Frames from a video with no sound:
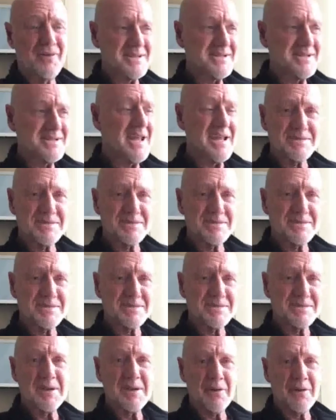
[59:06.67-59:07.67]
fuck's sake, it's
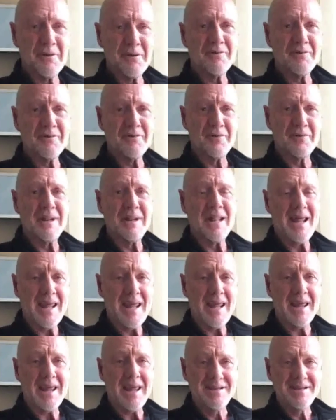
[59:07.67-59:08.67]
been going on for
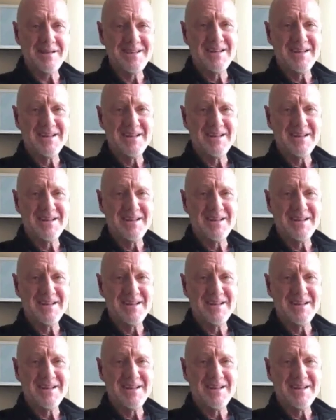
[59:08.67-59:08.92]
millennia.